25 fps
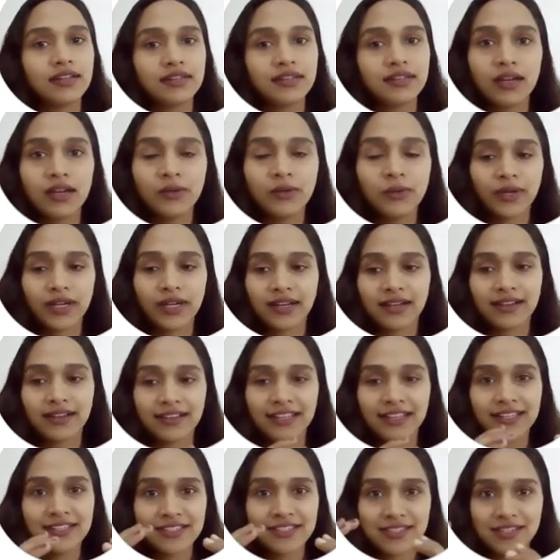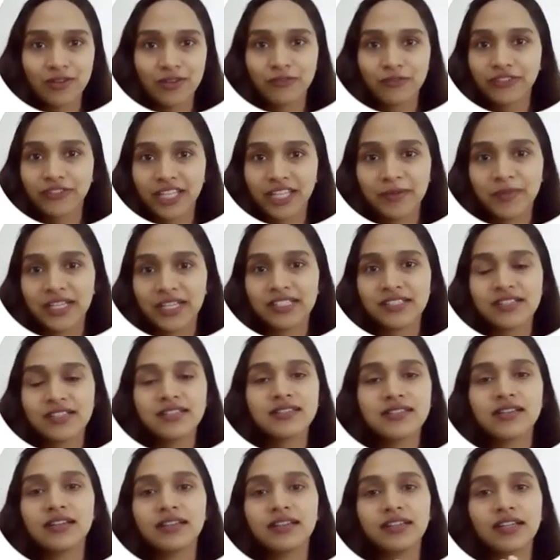Now, instead of
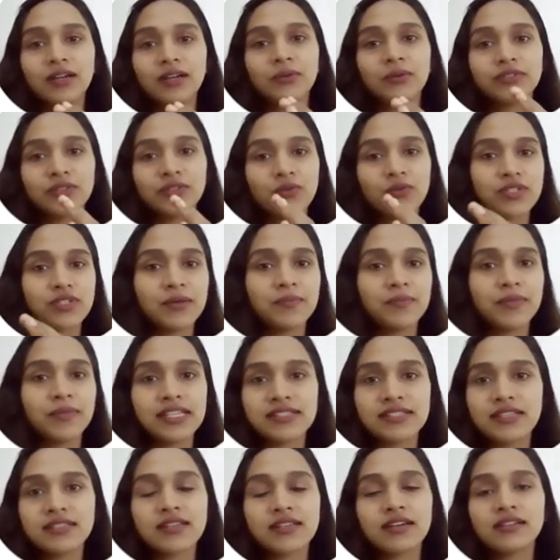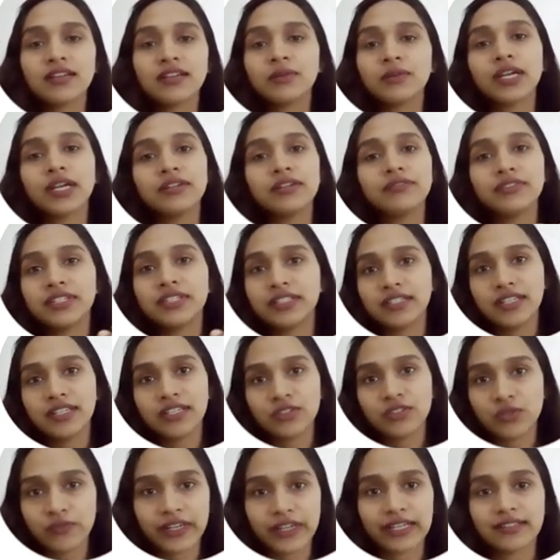images, now those images are now converted
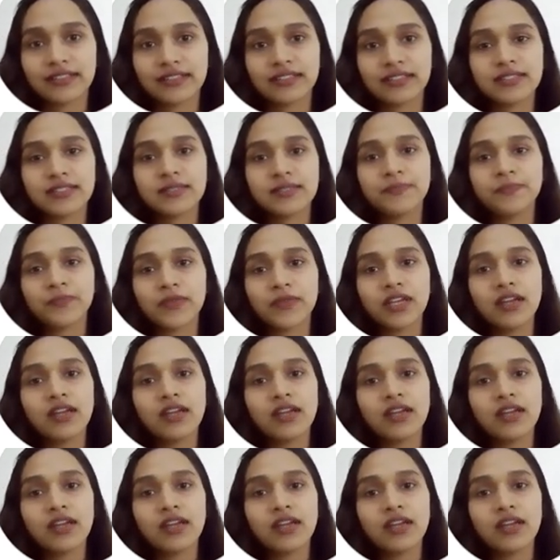into vectors.